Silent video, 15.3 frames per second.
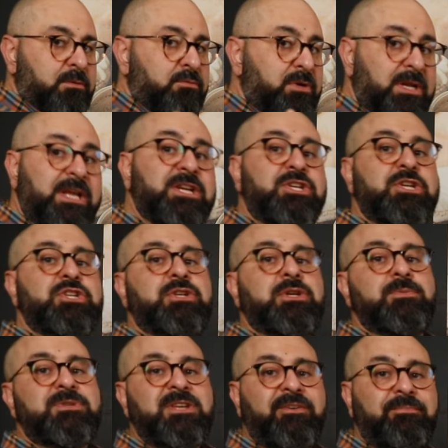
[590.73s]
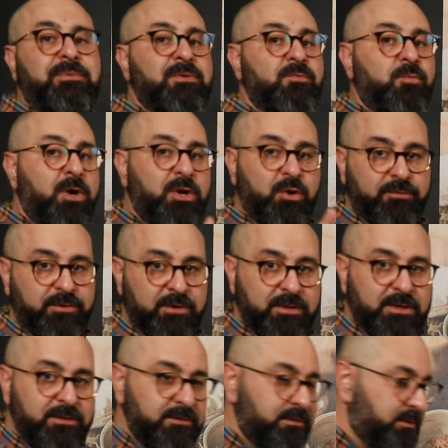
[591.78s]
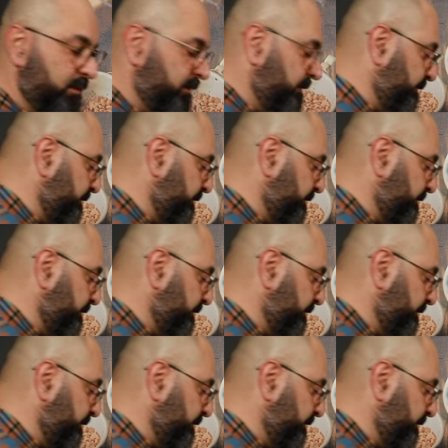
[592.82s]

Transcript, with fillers: Relationships have been won over this.